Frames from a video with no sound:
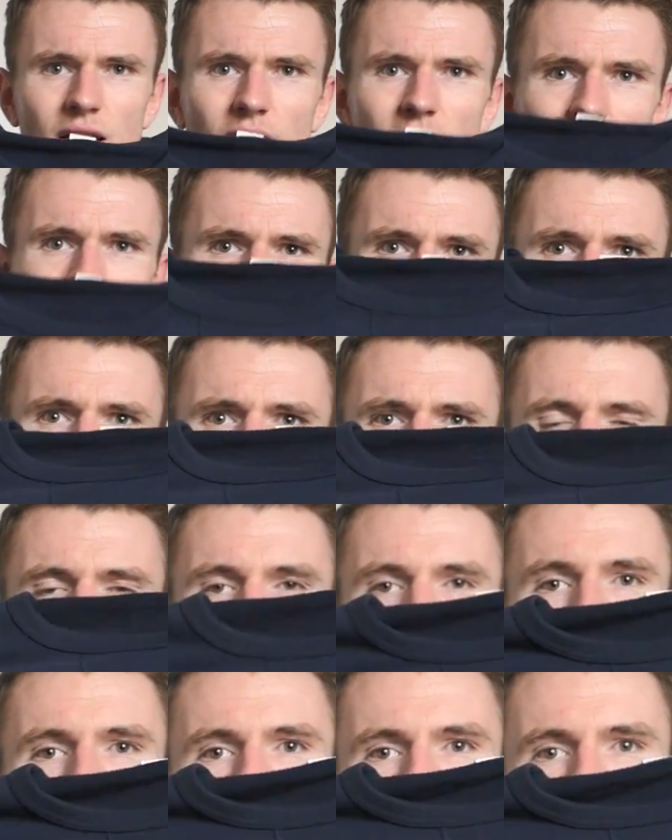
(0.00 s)
And it's just a
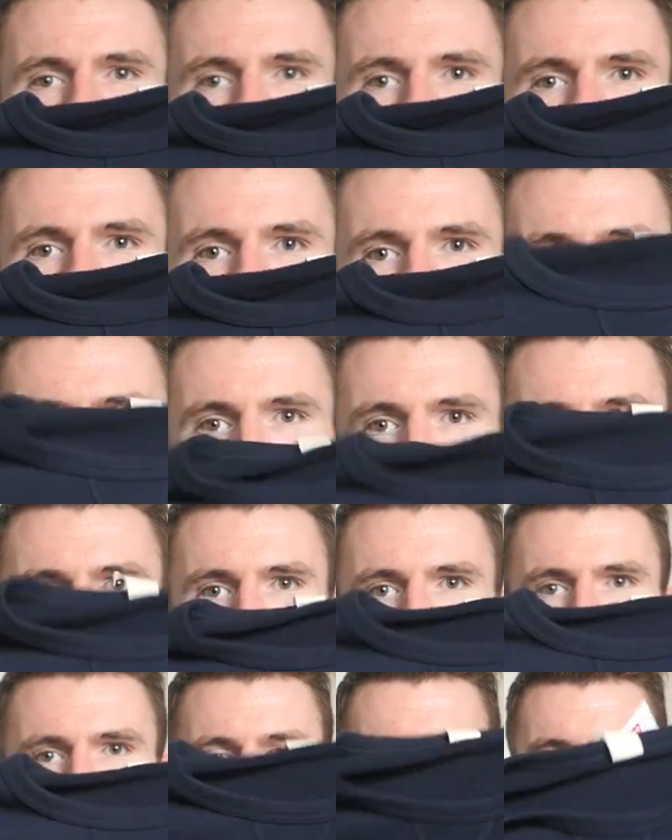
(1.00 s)
lovely, lovely
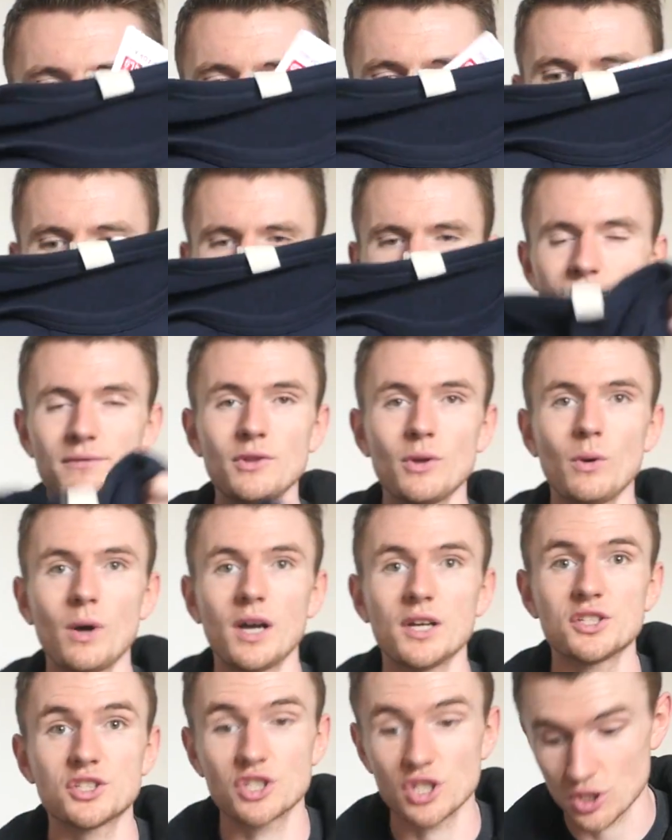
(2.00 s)
jumper. So even though I
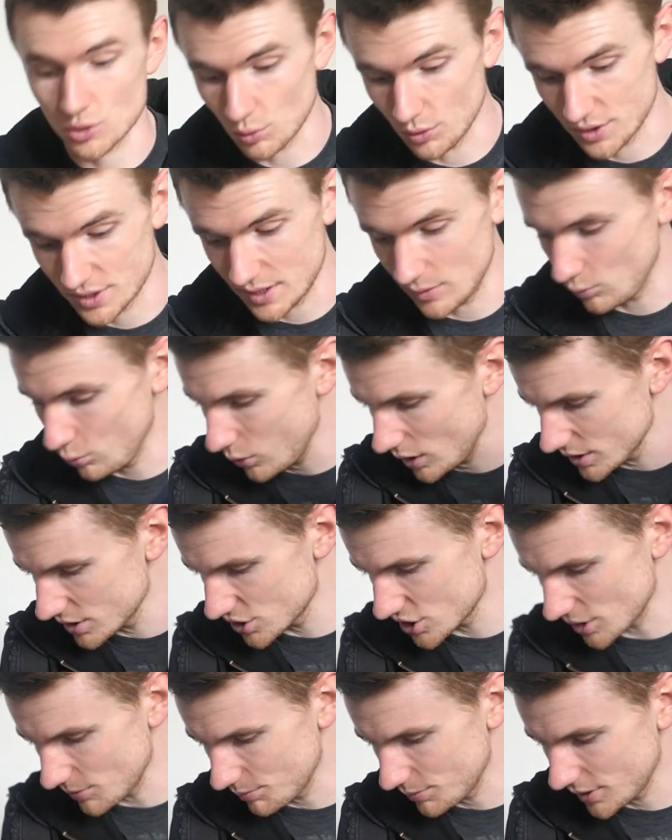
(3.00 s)
just wanted one
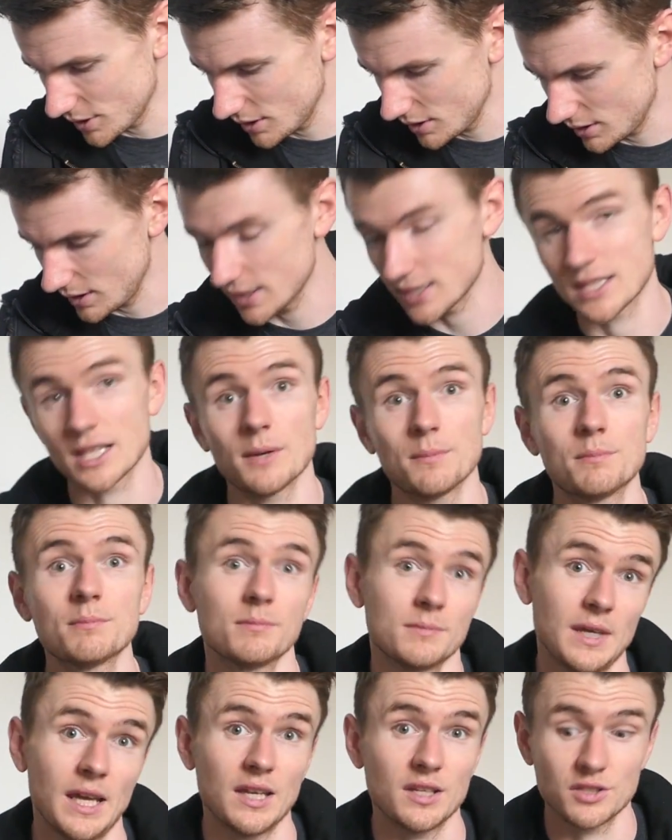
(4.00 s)
jumper, I ended up
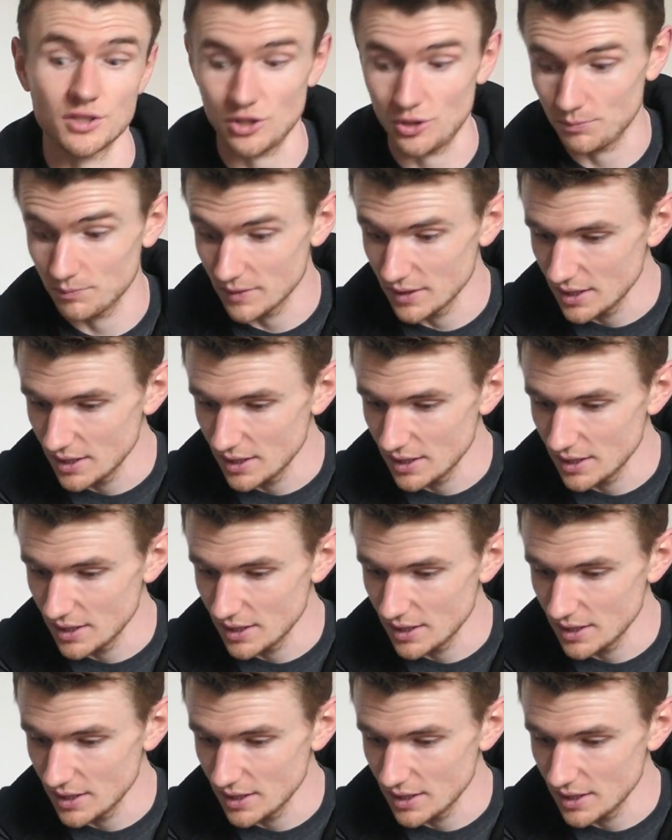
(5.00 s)
getting two.